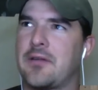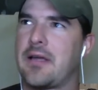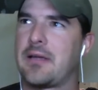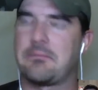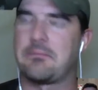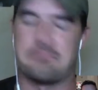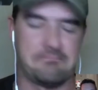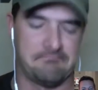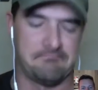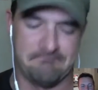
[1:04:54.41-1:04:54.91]
I
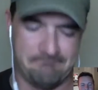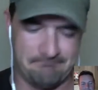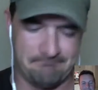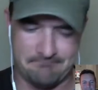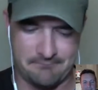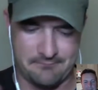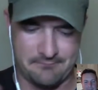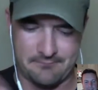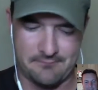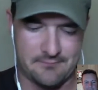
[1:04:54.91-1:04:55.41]

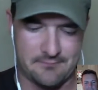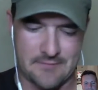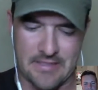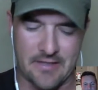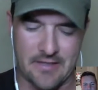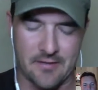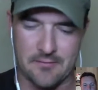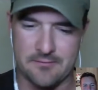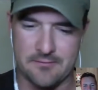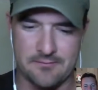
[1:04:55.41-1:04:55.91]
you
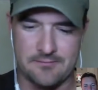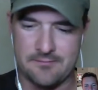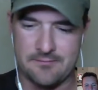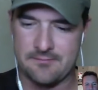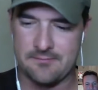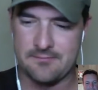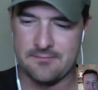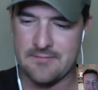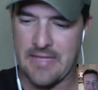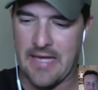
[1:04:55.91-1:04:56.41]
know
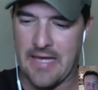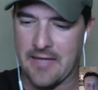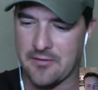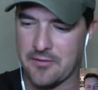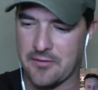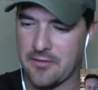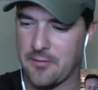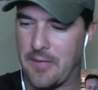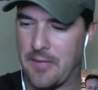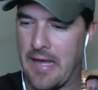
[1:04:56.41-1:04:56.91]

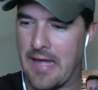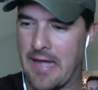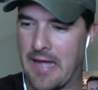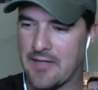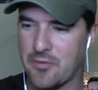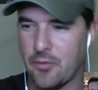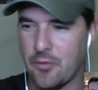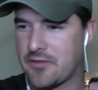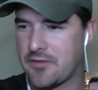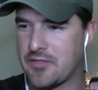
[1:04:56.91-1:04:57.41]
canceled the match,
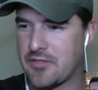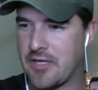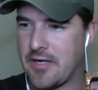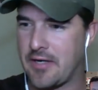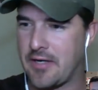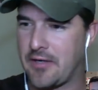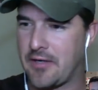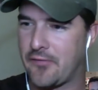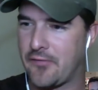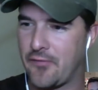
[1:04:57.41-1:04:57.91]
went and shot
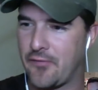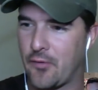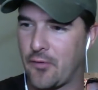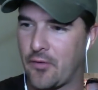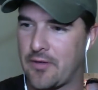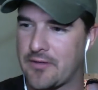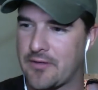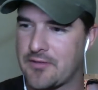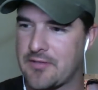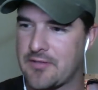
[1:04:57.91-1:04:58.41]
area four
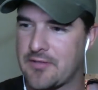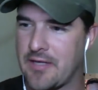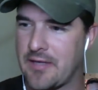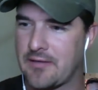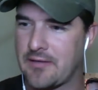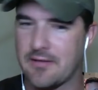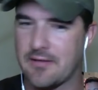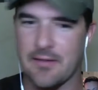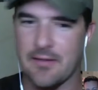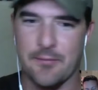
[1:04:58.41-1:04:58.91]
instead
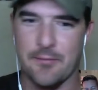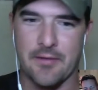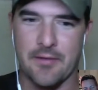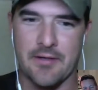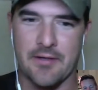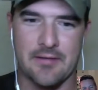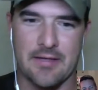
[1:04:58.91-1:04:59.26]
and limited.